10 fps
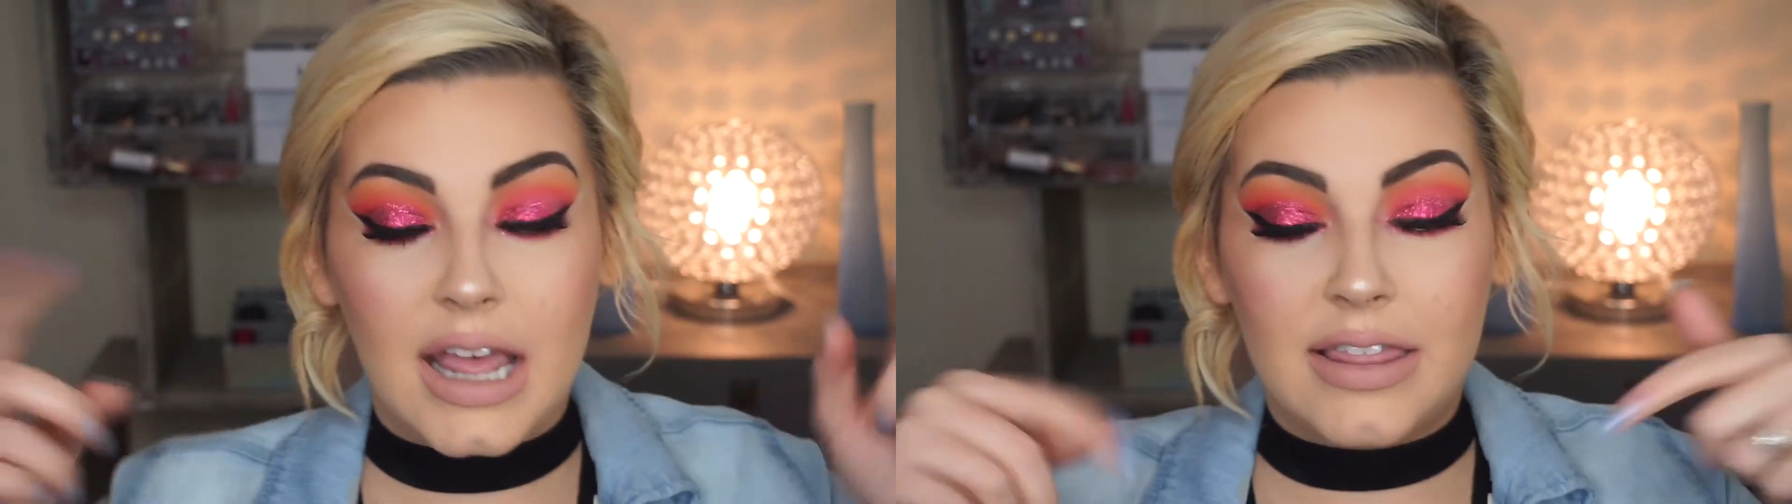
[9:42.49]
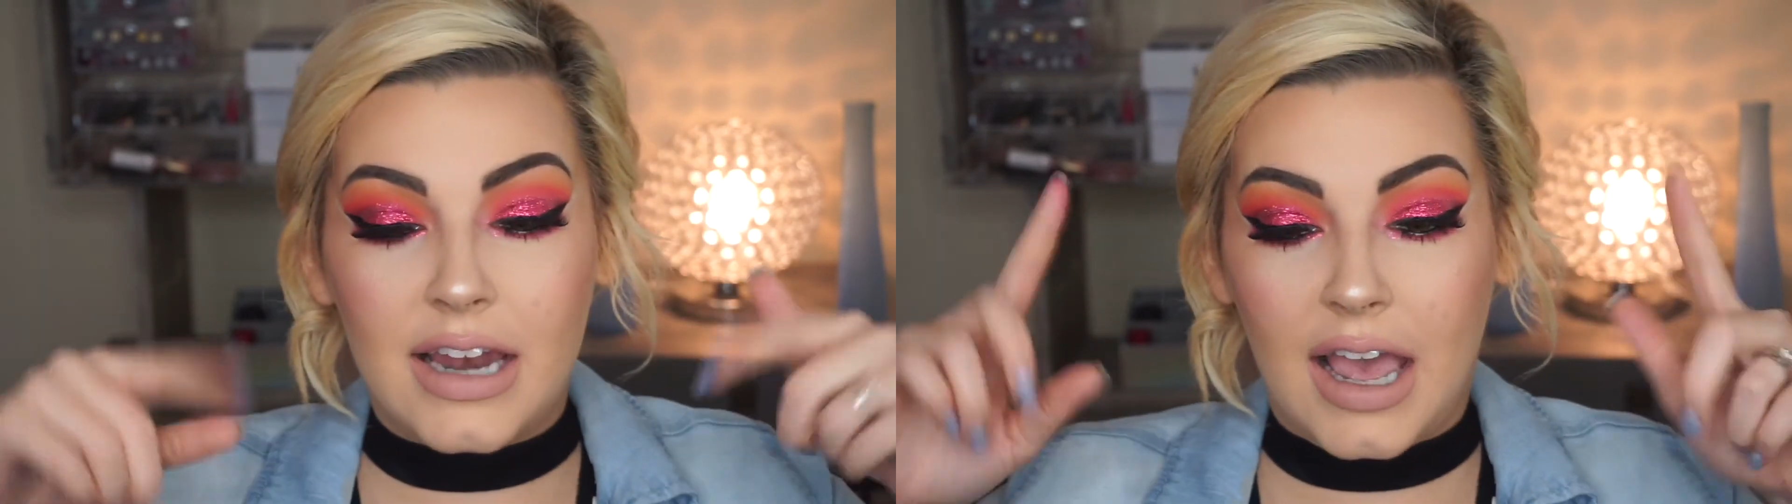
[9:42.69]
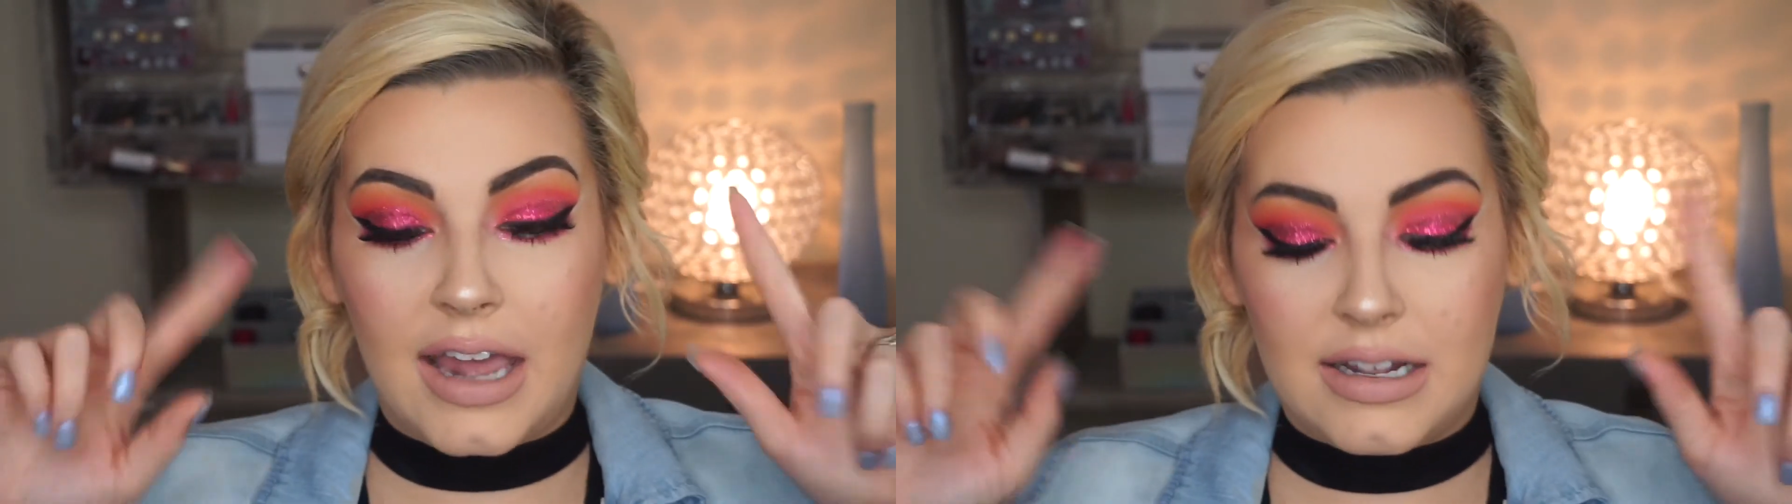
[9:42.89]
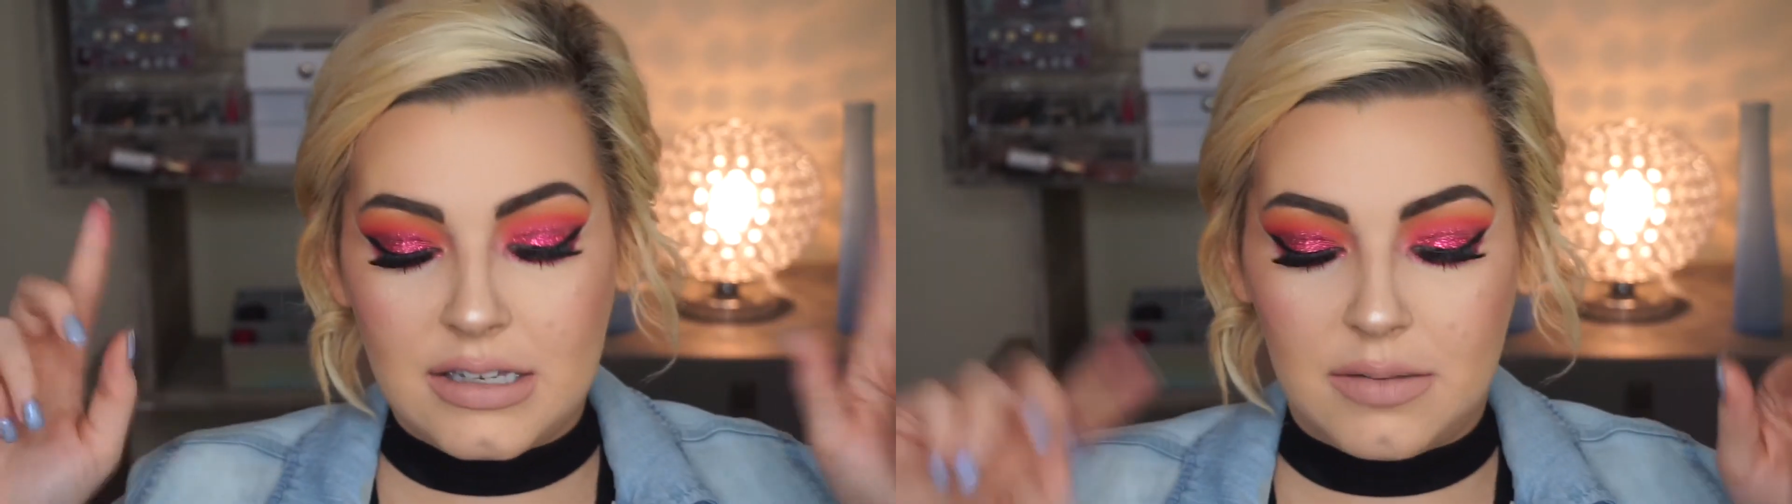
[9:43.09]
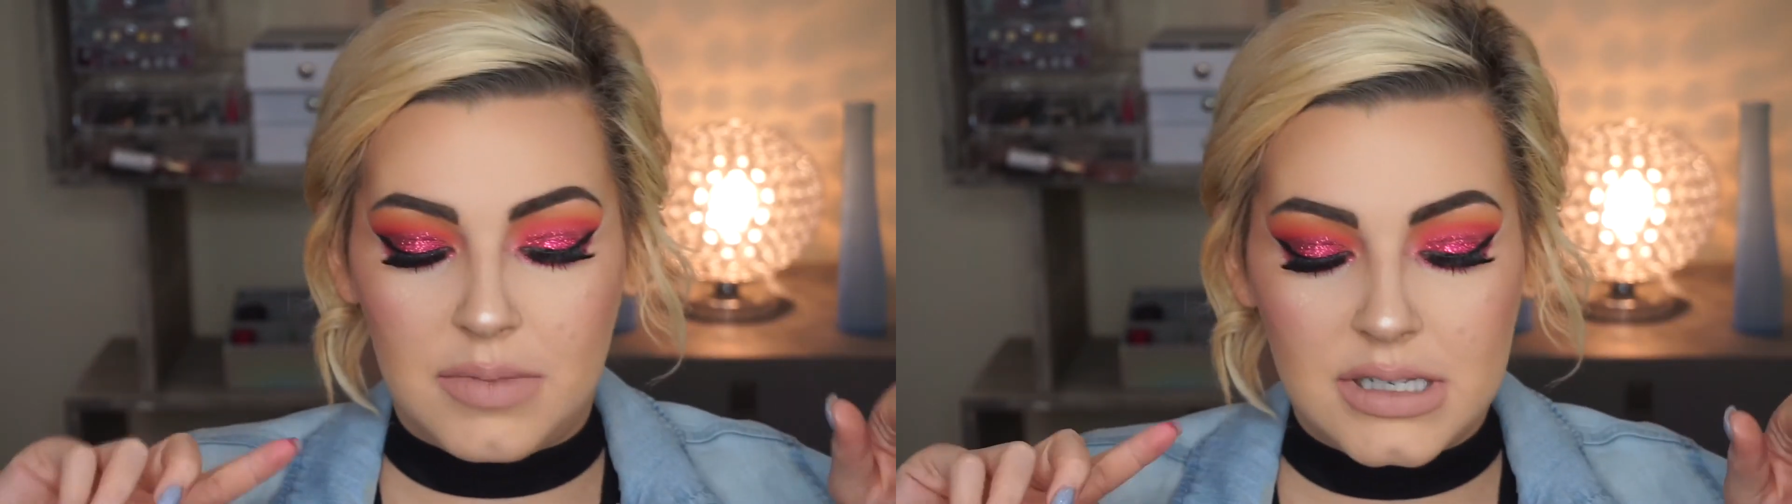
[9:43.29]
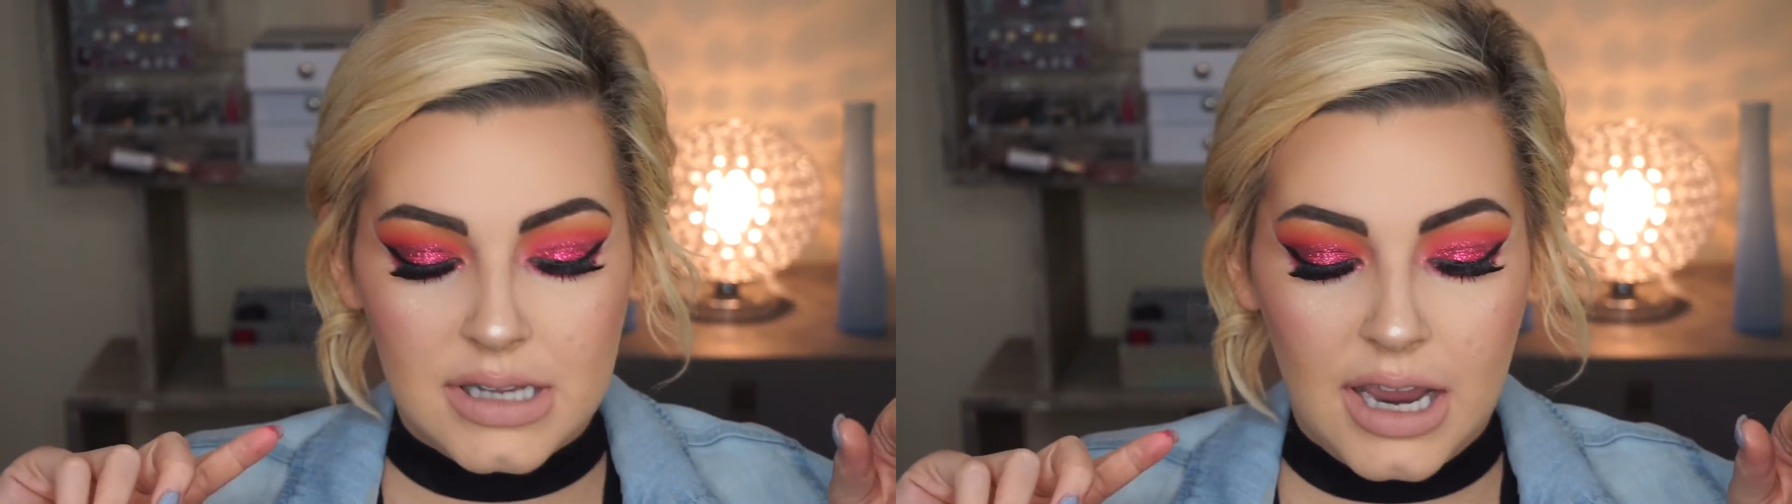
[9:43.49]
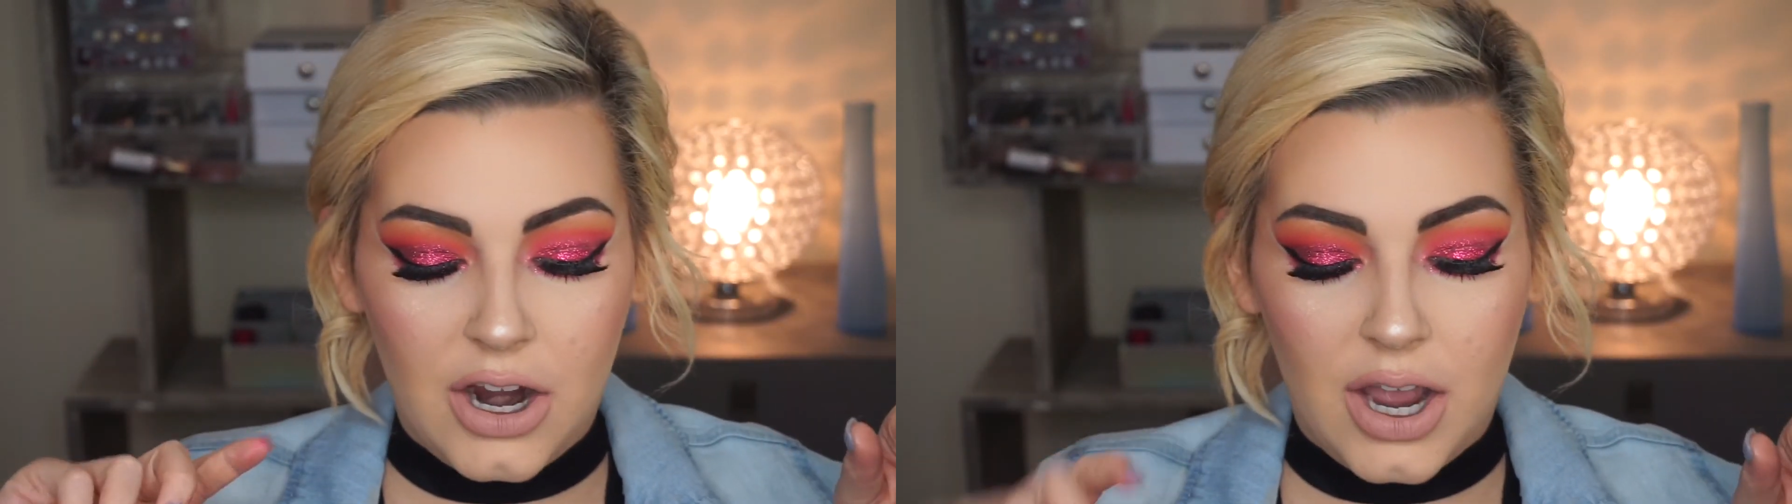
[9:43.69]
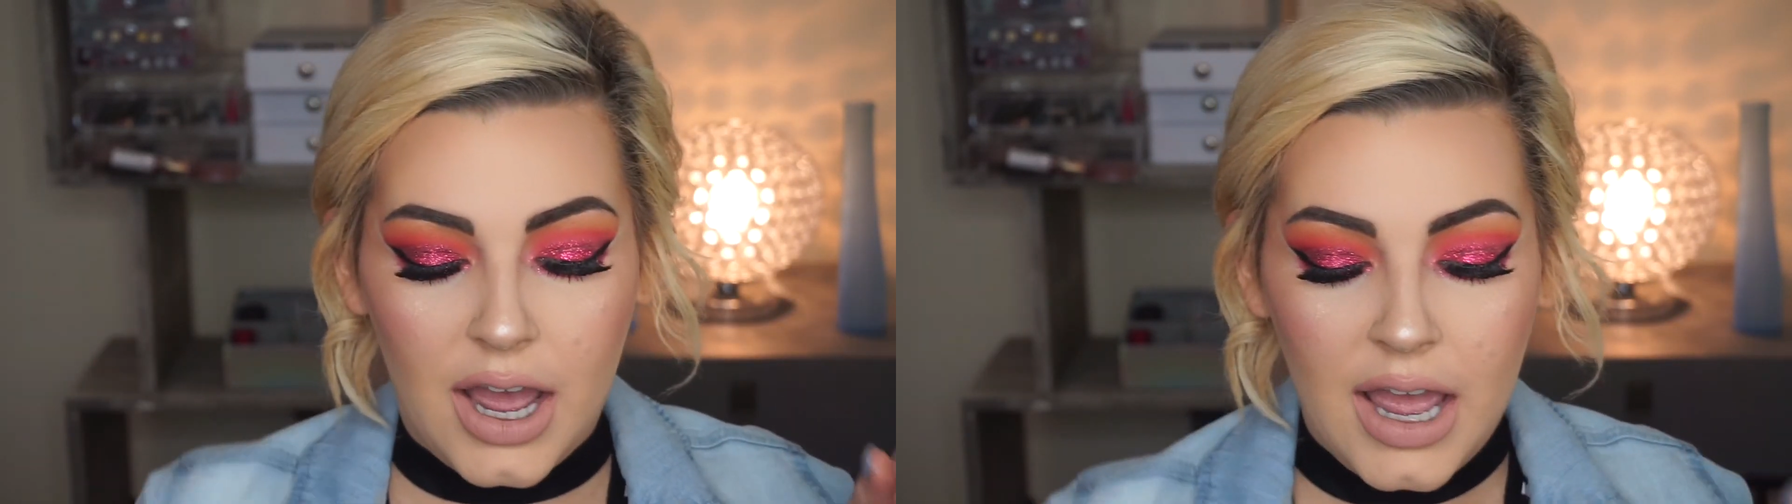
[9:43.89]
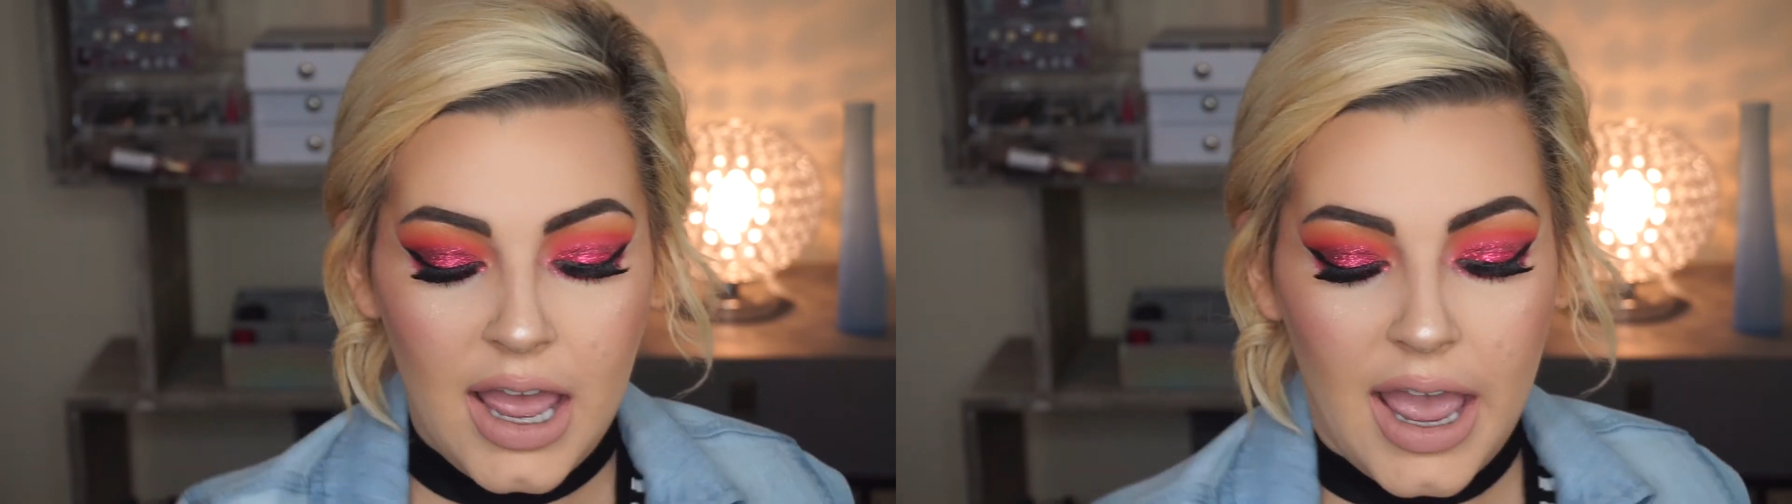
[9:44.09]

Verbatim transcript: And then I added some mascara